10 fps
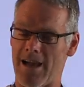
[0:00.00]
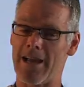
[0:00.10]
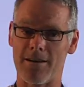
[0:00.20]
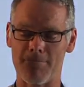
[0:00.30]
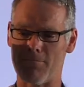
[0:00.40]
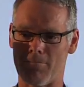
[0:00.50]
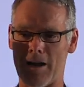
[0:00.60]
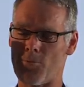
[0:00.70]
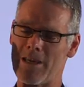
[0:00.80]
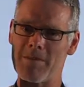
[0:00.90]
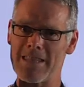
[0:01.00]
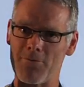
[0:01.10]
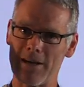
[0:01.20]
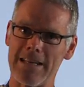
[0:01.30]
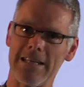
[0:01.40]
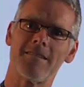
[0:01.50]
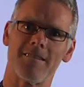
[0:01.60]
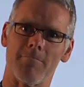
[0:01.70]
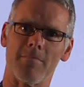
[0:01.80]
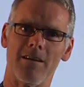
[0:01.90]
and, and Wikimedia really needs
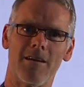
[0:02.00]
them.